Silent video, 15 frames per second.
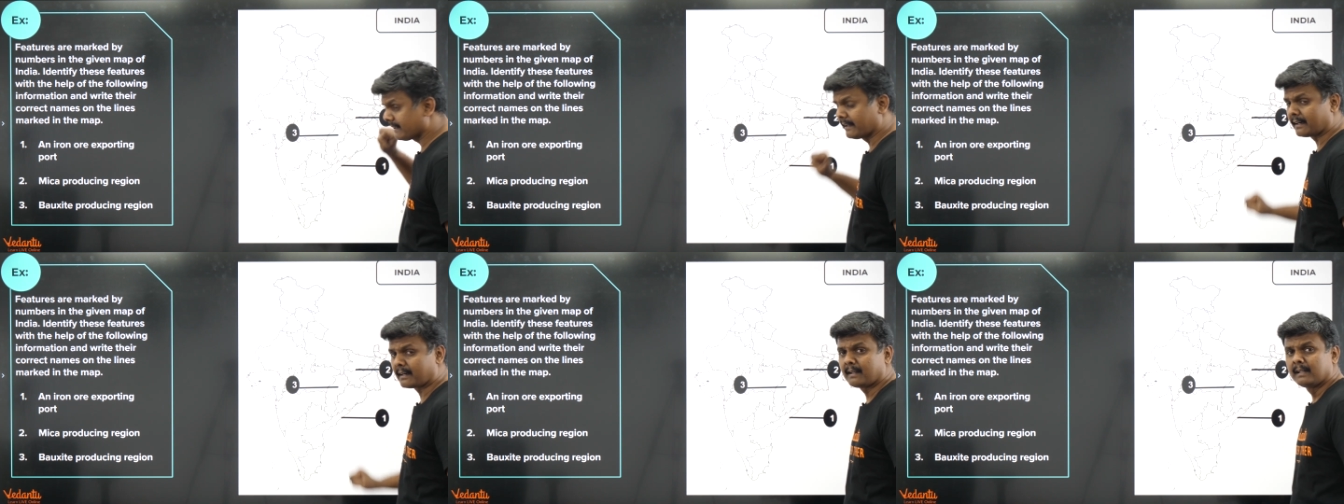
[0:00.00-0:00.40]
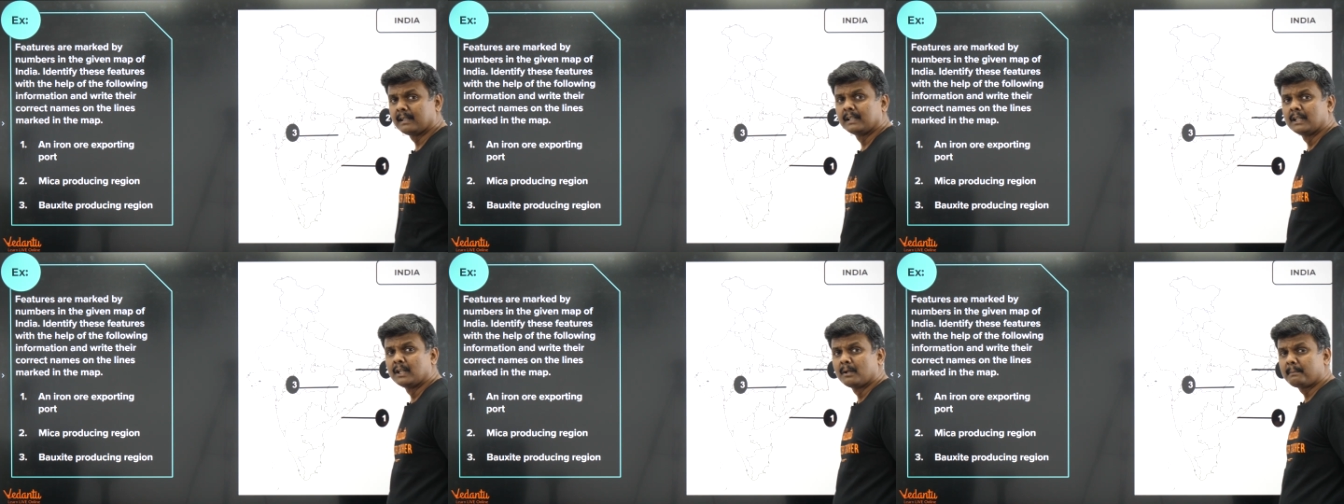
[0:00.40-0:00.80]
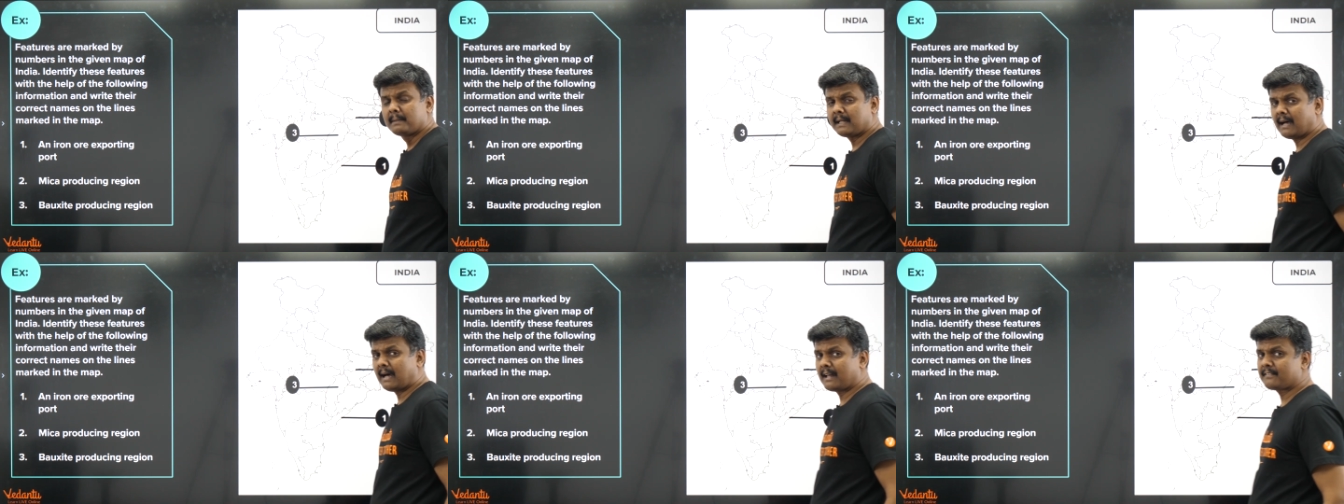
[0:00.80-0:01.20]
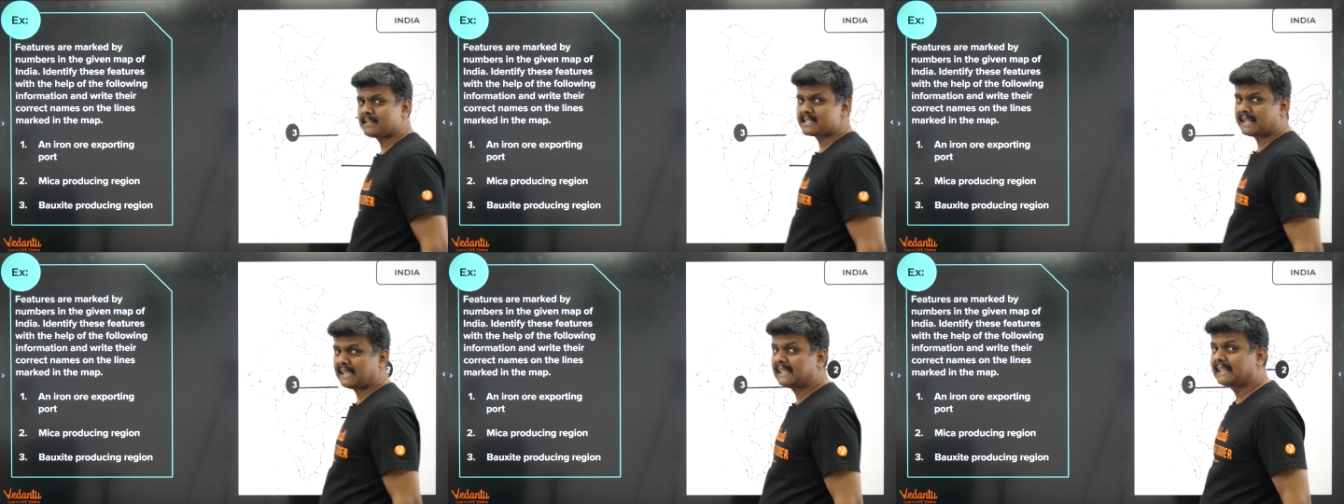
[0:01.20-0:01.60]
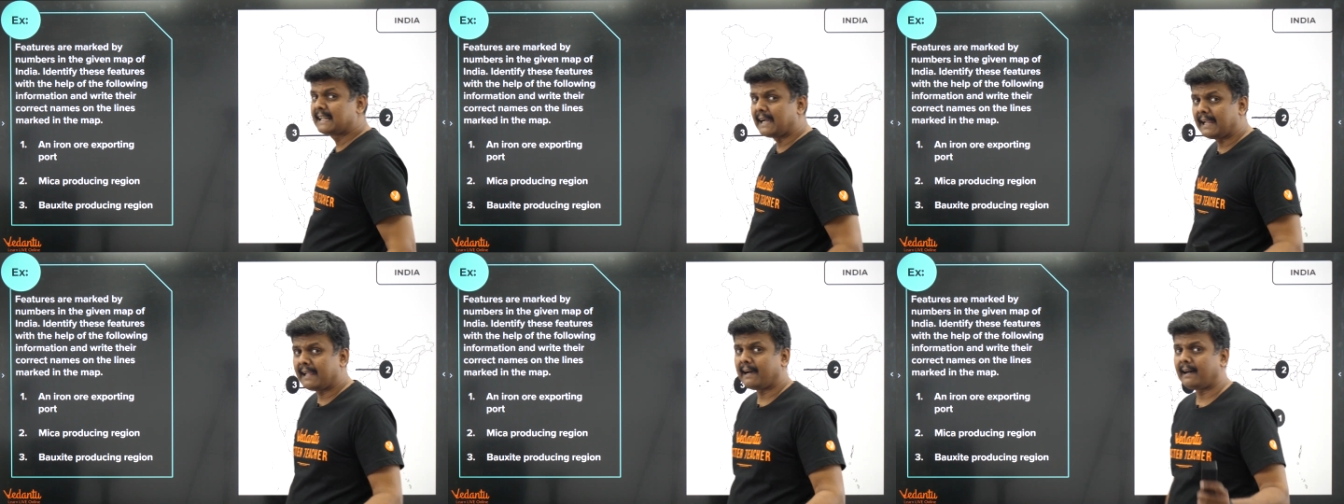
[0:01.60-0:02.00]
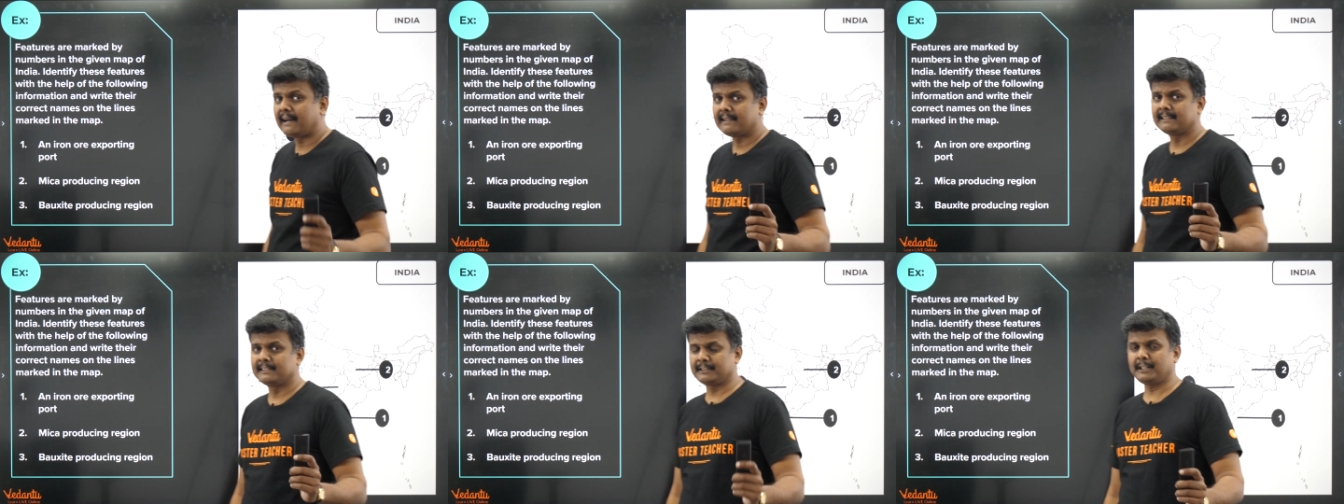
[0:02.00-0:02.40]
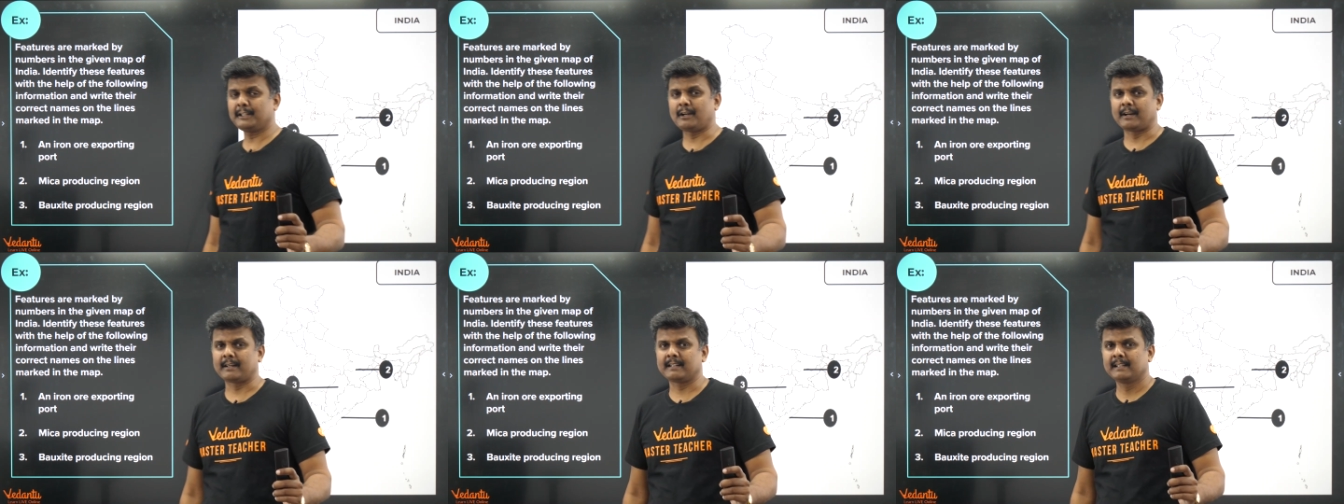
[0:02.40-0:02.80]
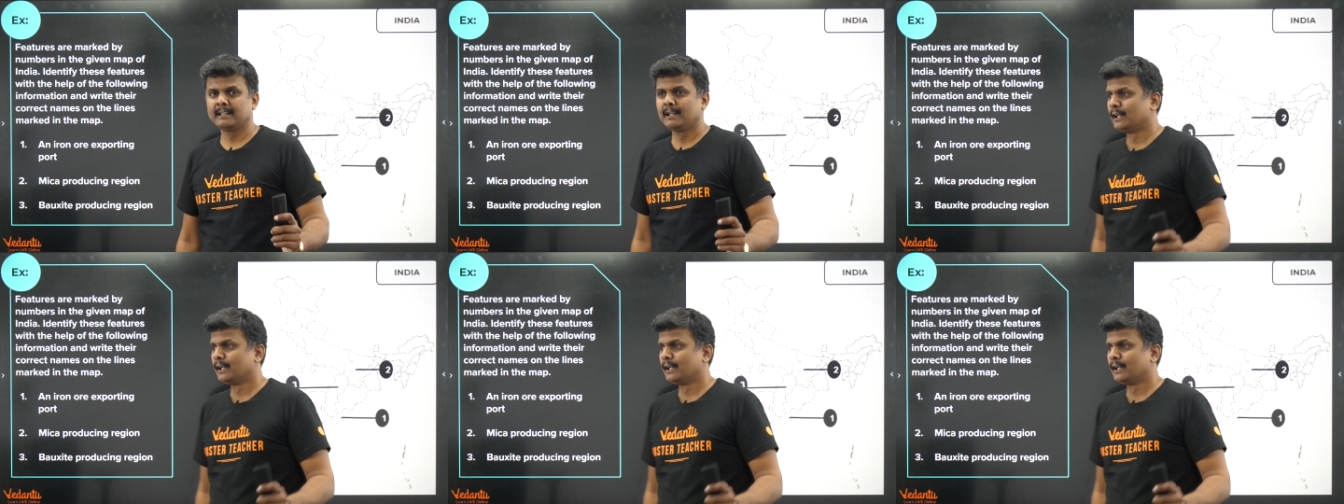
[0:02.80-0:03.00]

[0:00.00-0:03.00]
here. Bihar, we said Gaya. Is it not?